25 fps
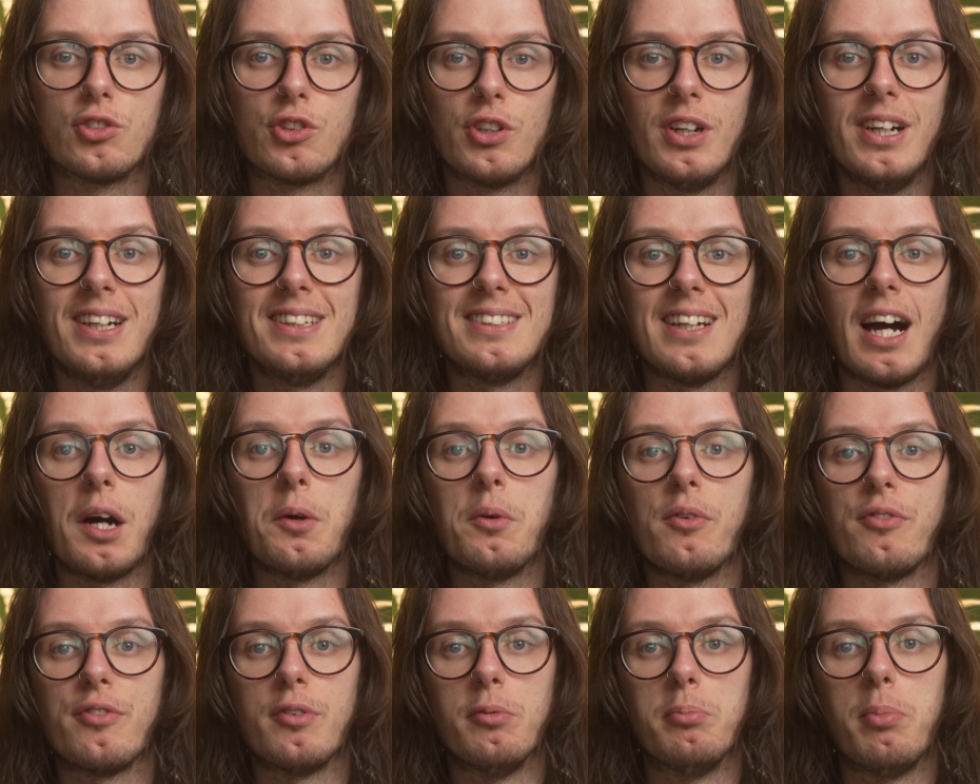straight out
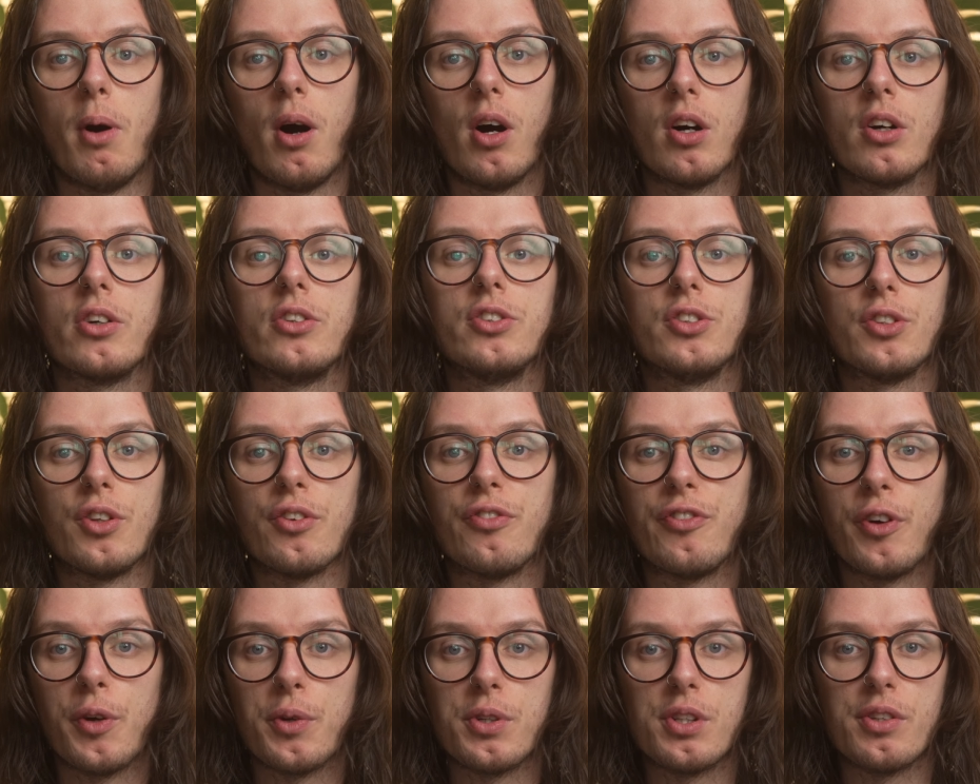of the box, the
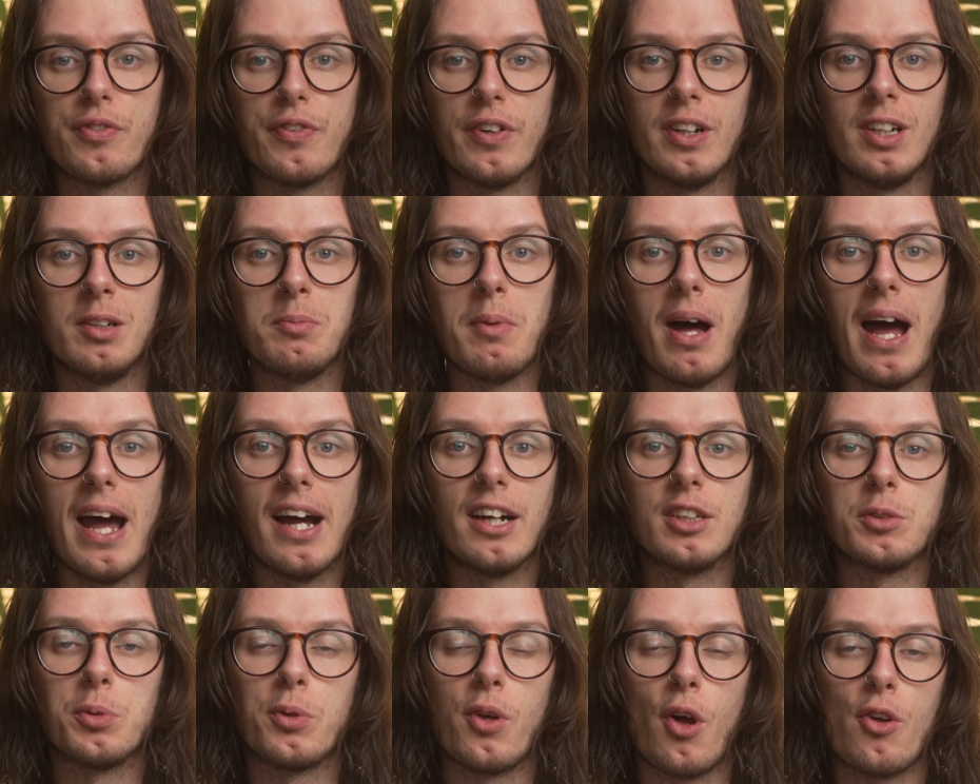Fujifilm
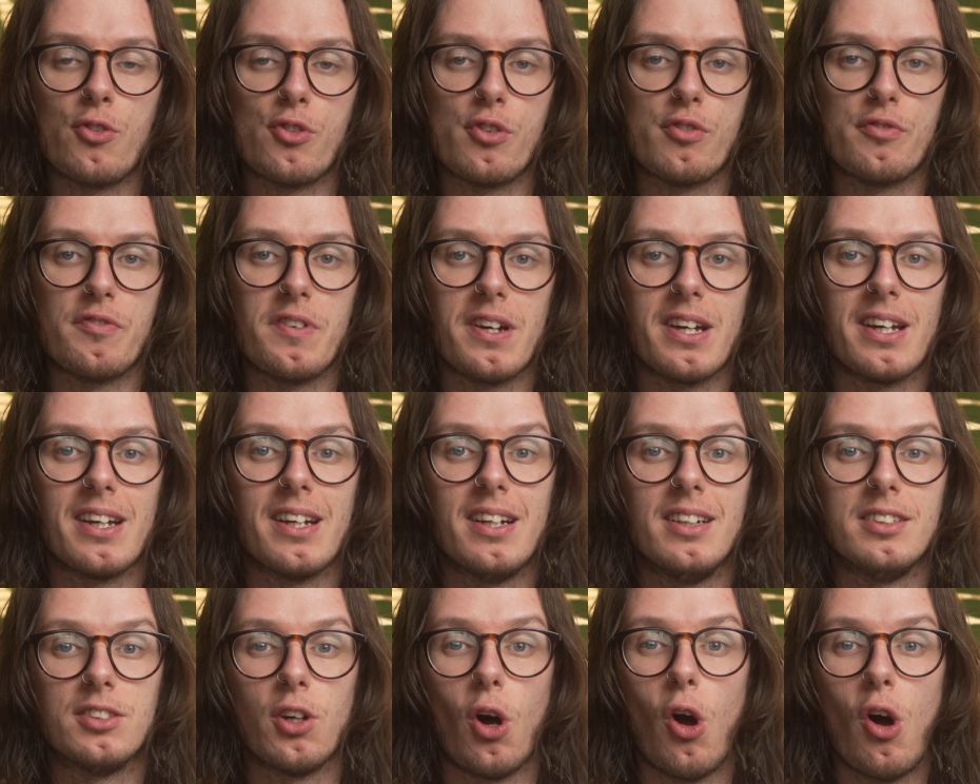x100v
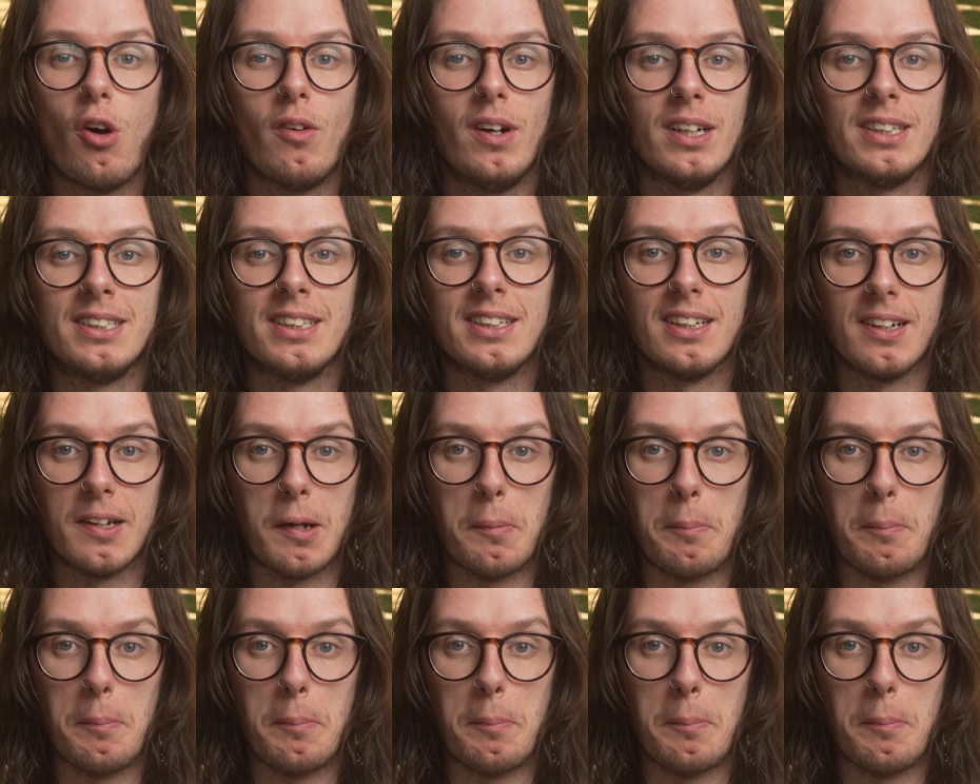is already an